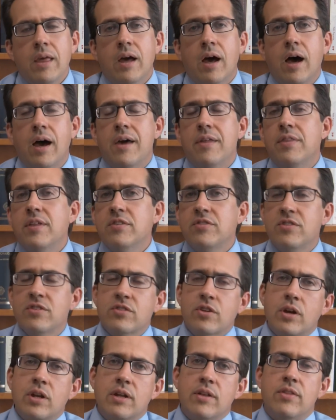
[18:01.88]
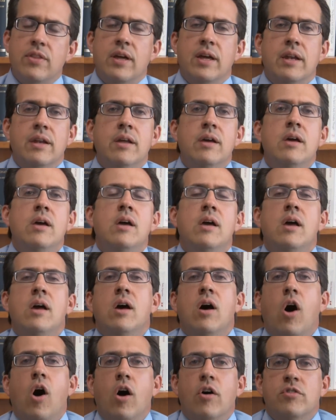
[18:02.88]
Uh, and this is going to then
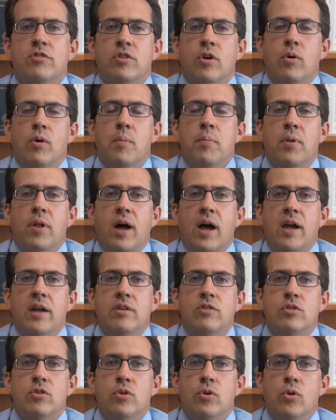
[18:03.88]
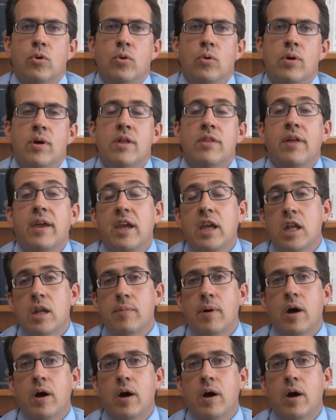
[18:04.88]
also apply to thinking